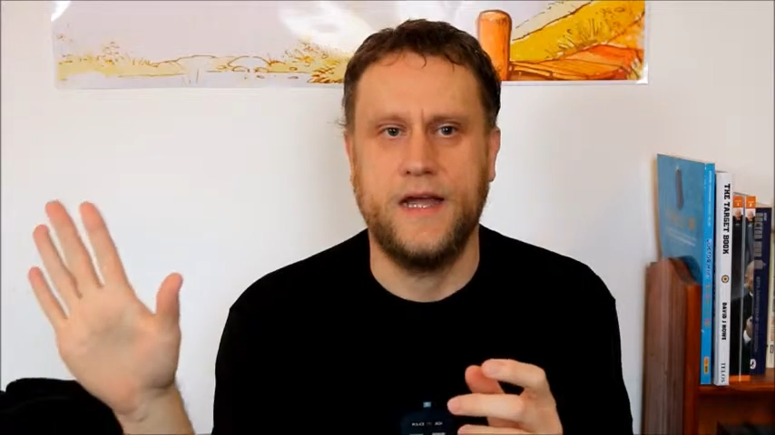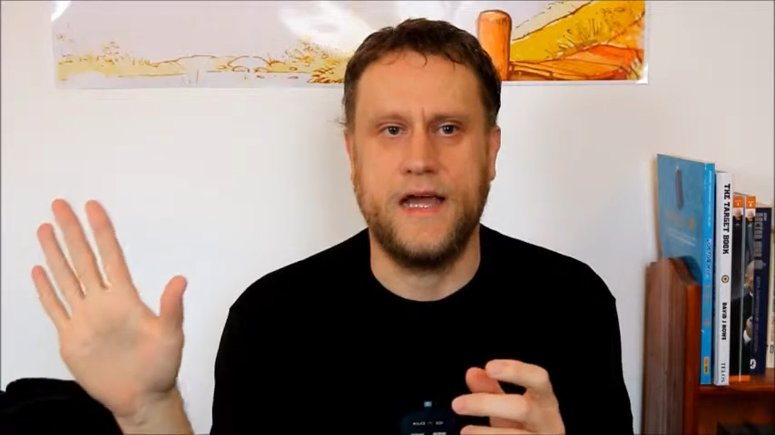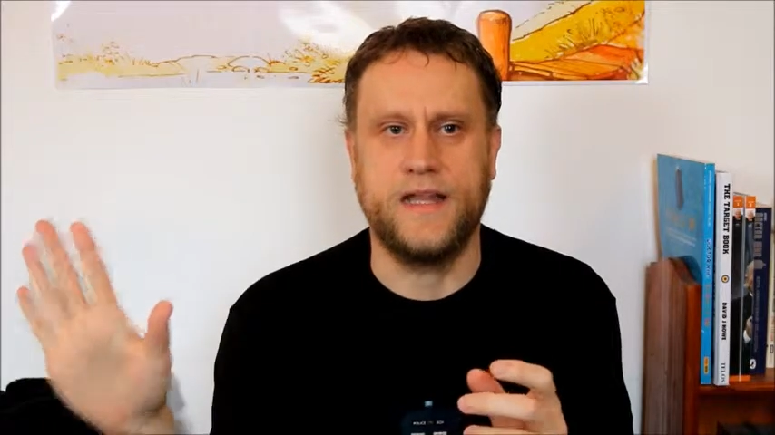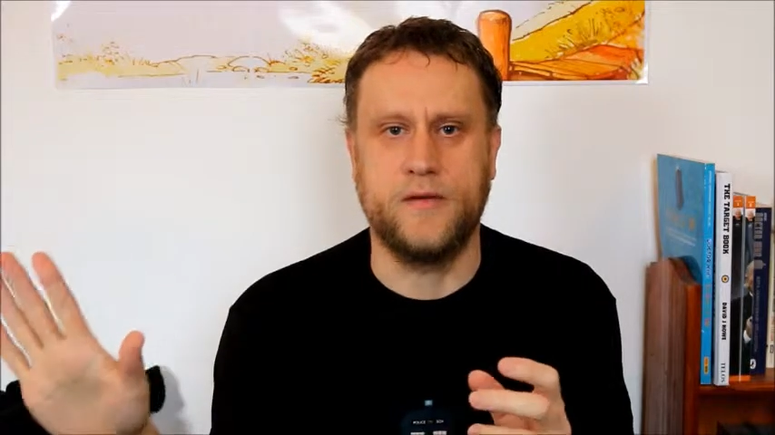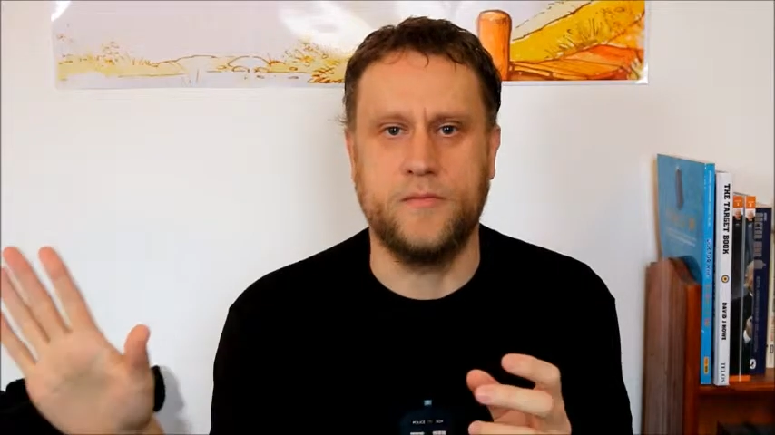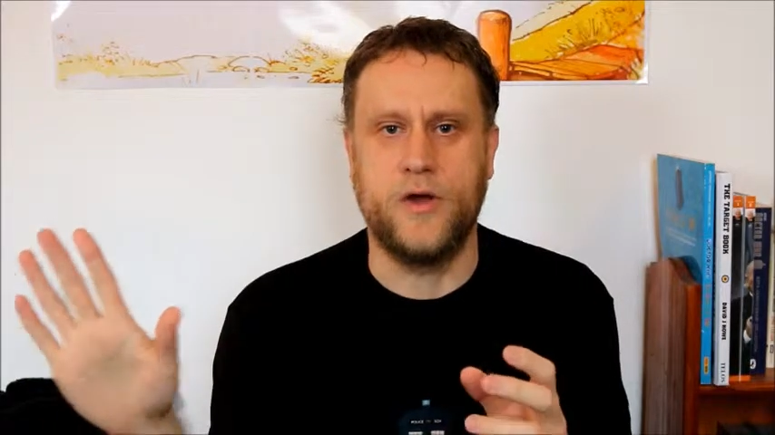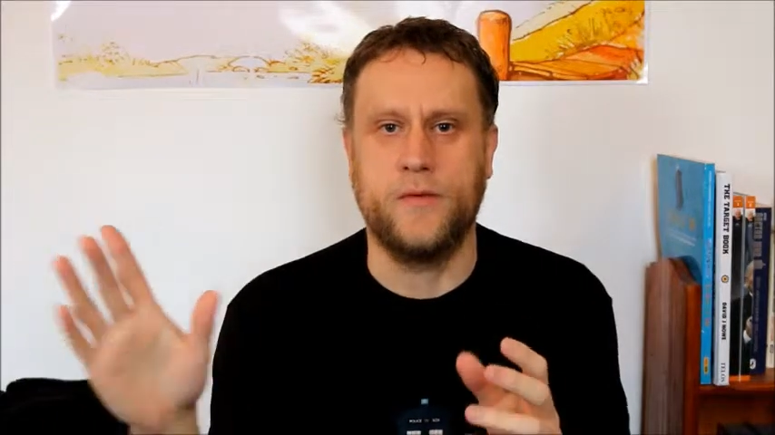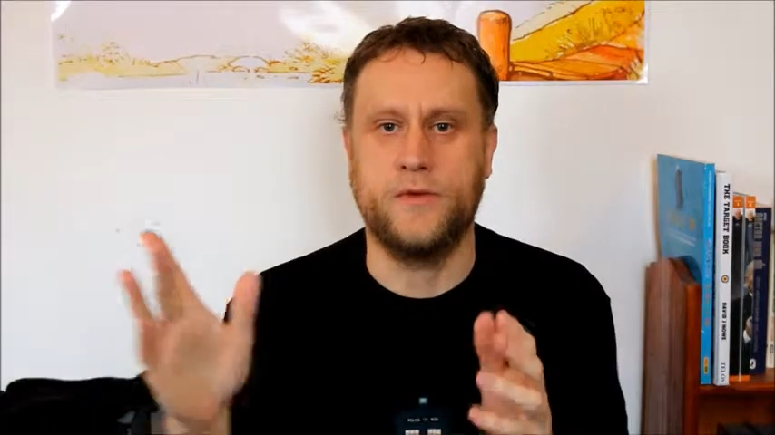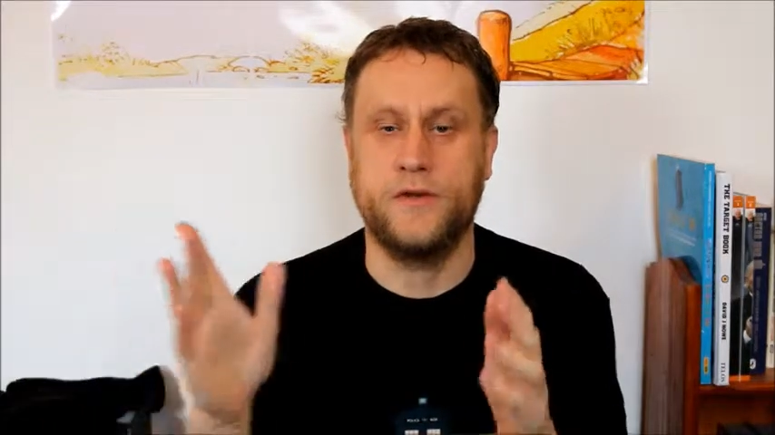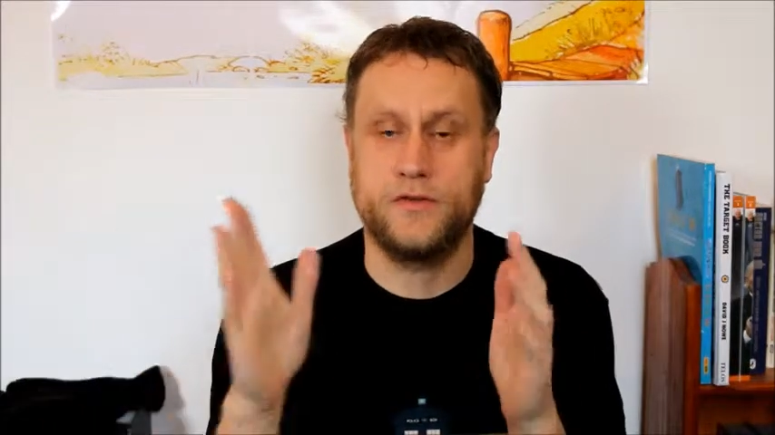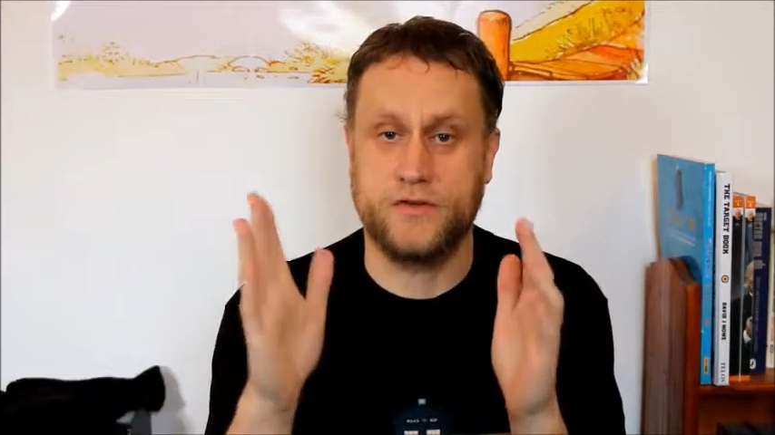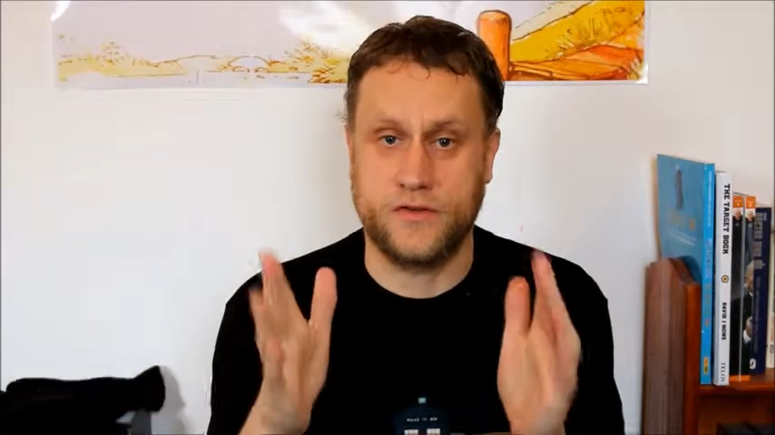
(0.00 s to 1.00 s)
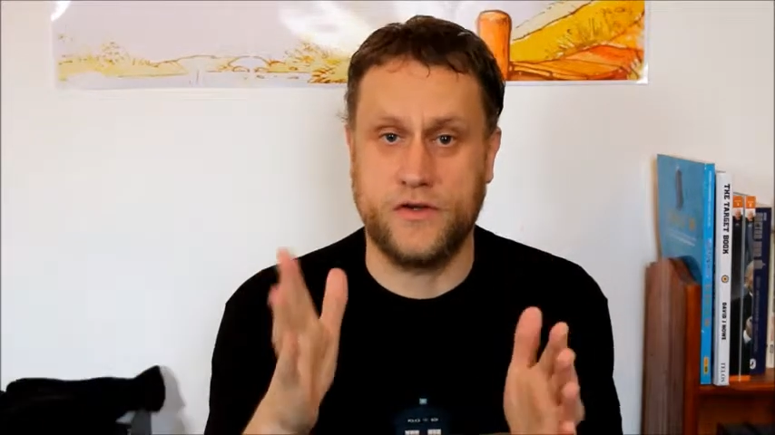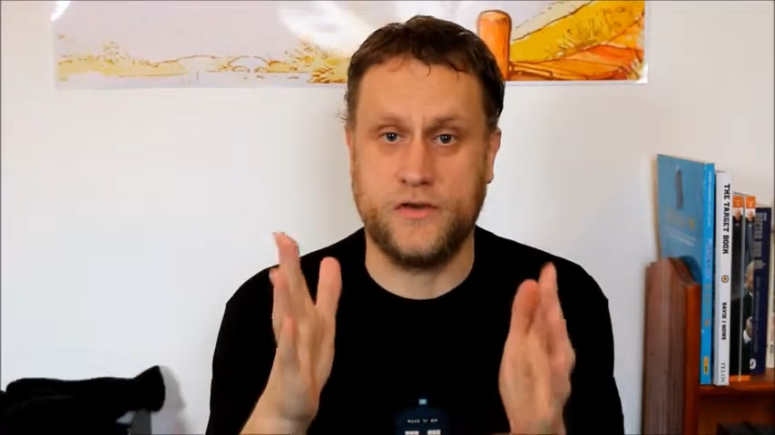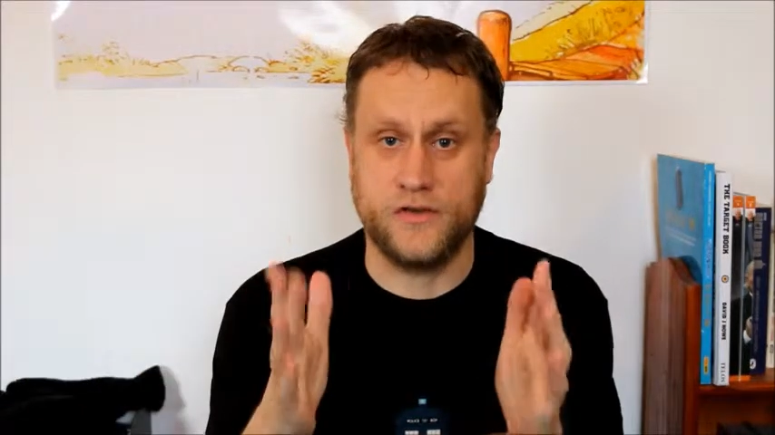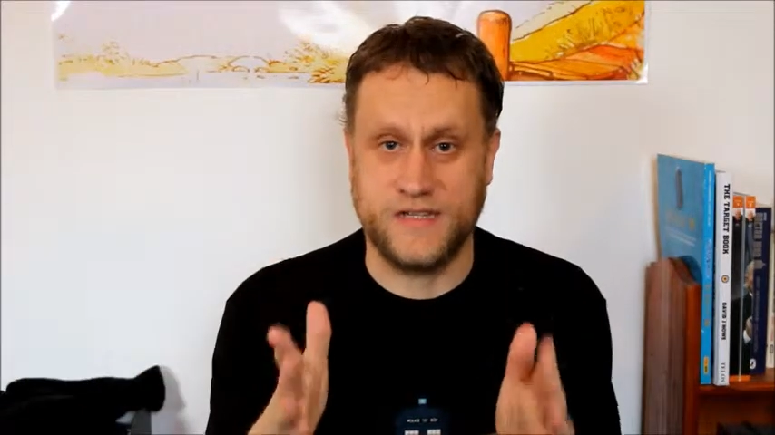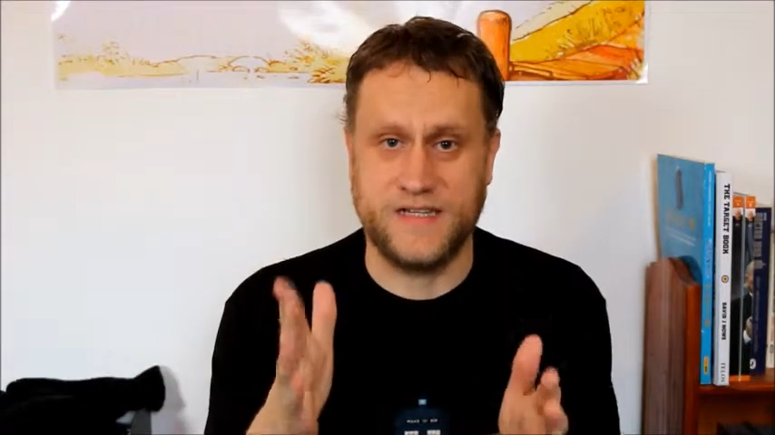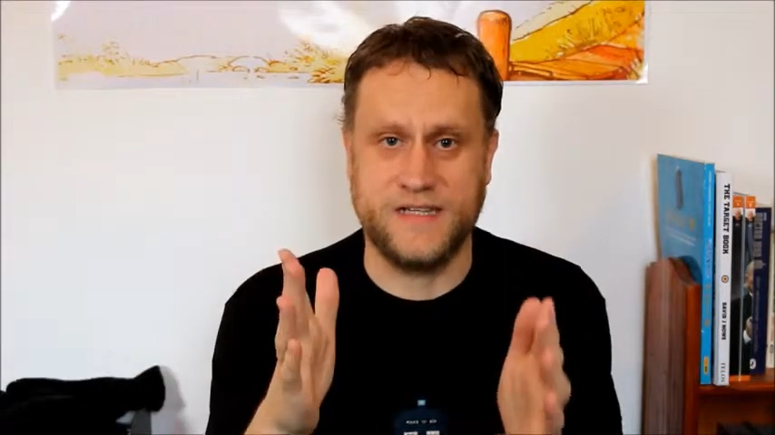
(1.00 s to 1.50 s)
at the moment and just
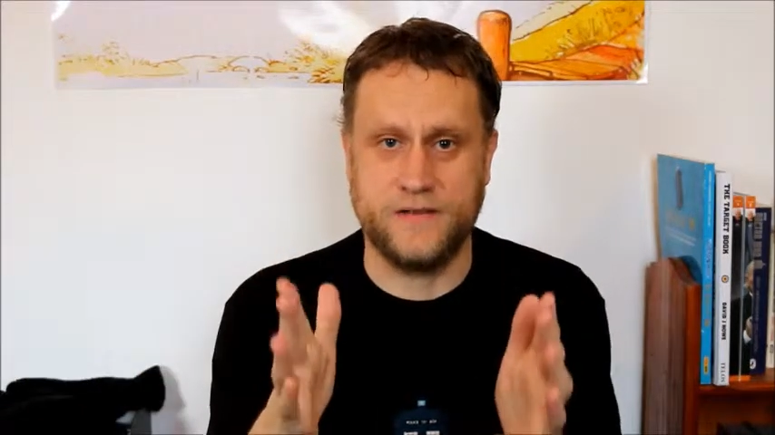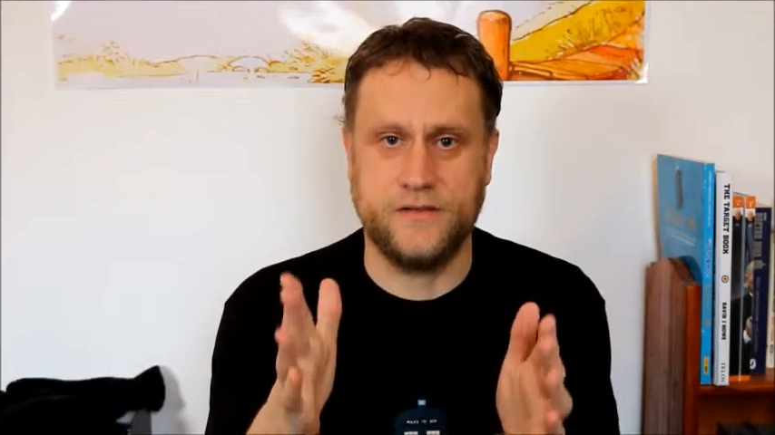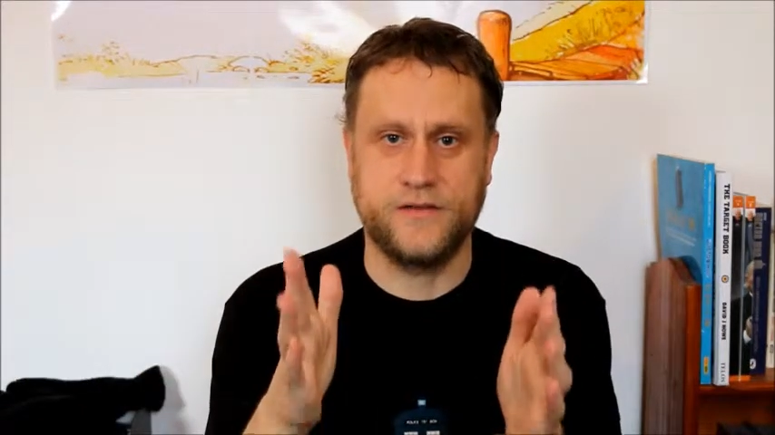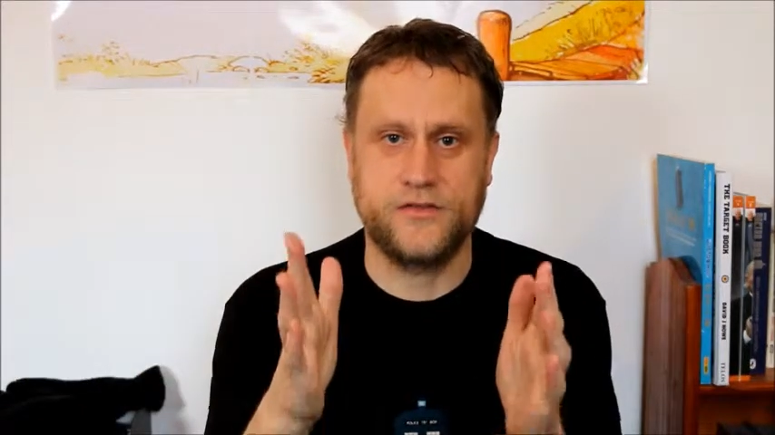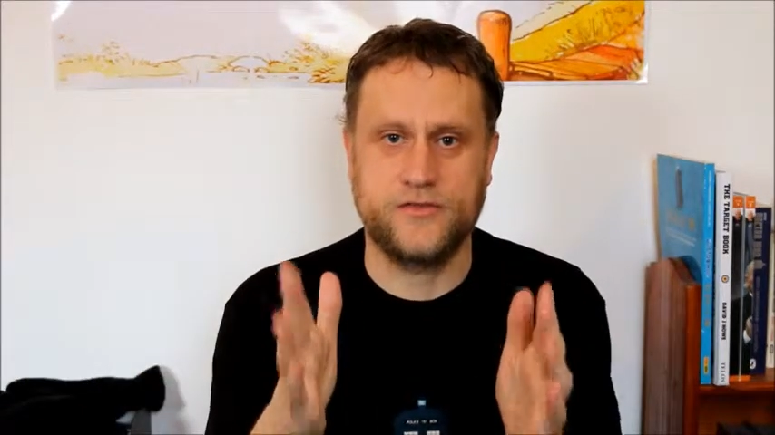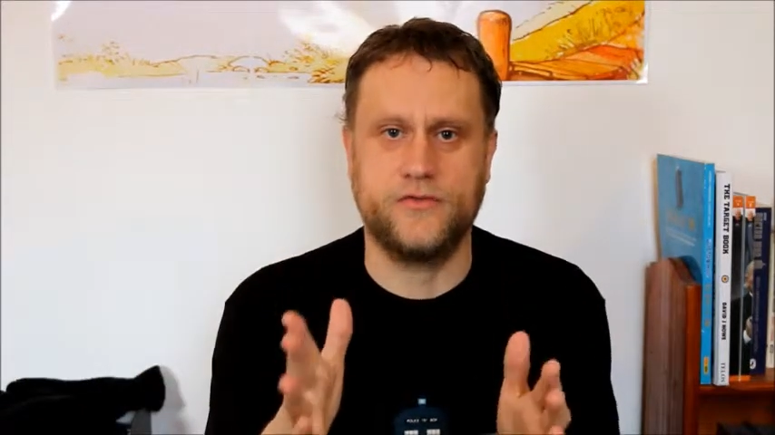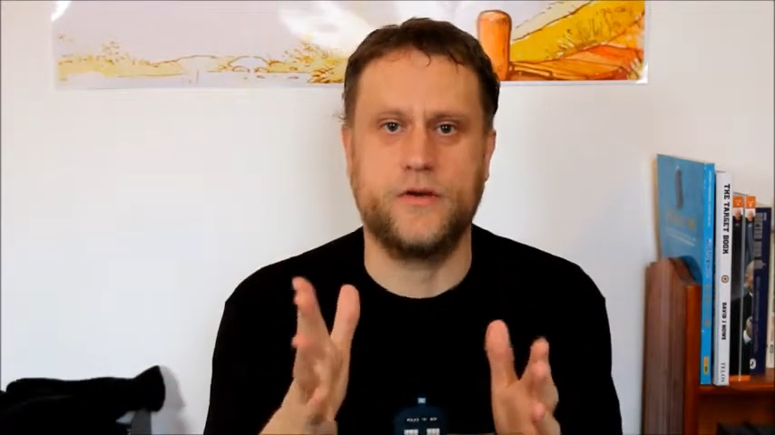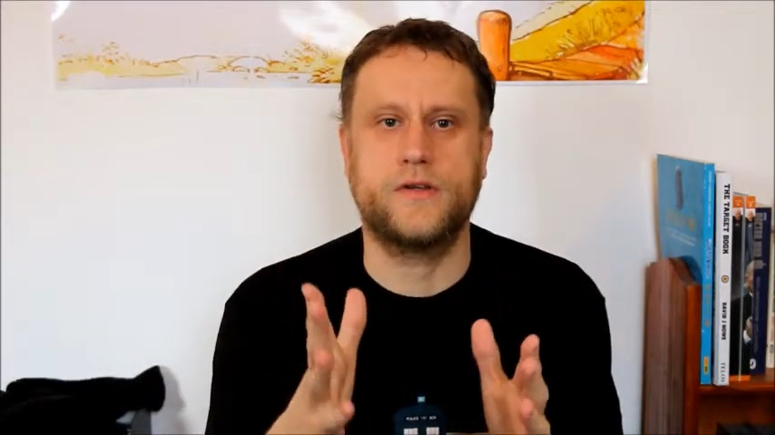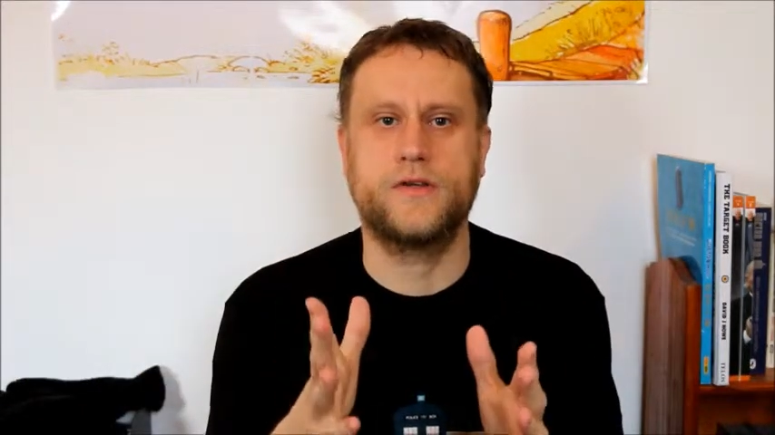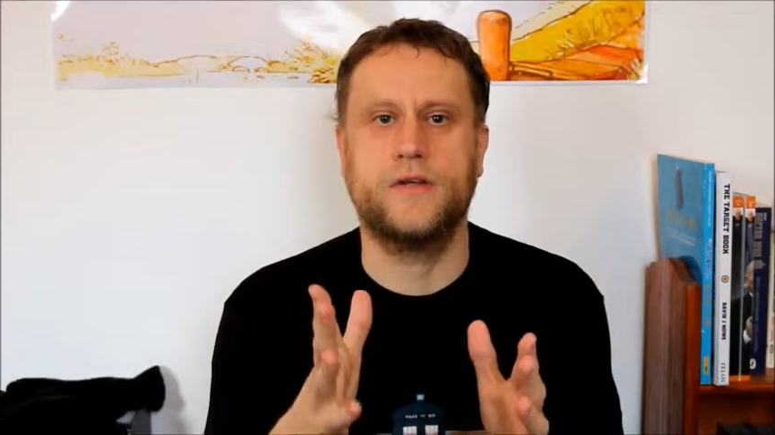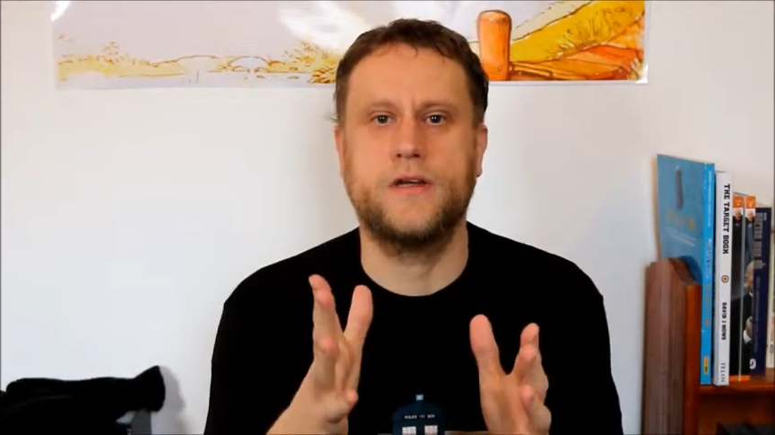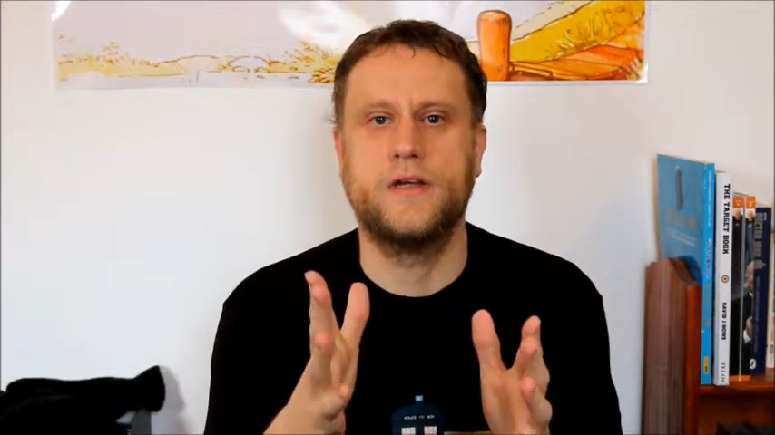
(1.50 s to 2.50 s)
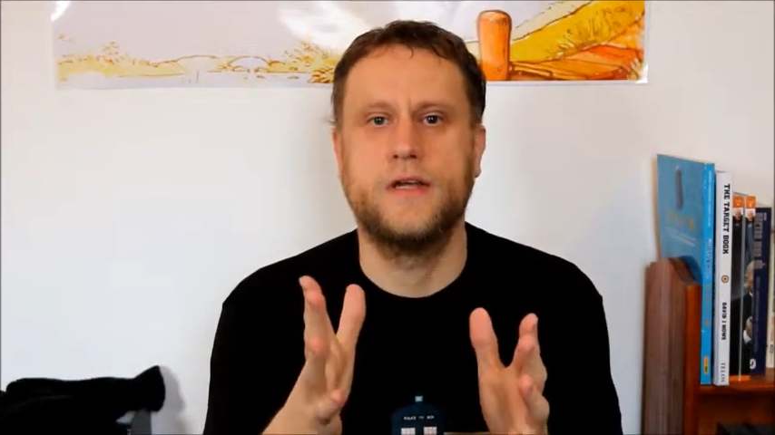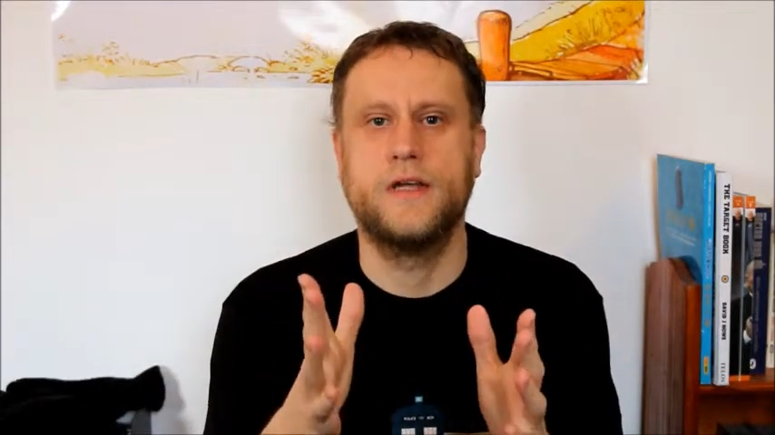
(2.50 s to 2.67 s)
consider the structure,